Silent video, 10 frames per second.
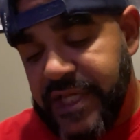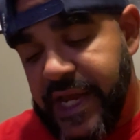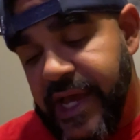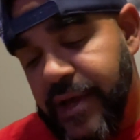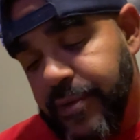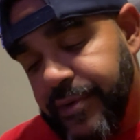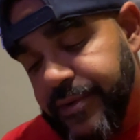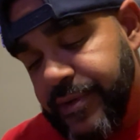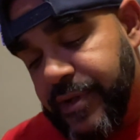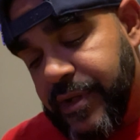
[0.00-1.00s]
that I had
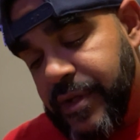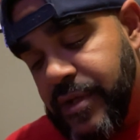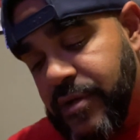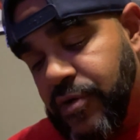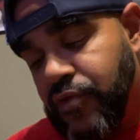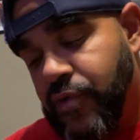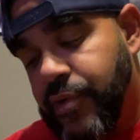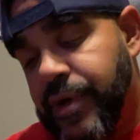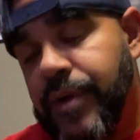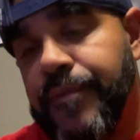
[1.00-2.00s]

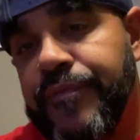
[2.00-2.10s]
growing up.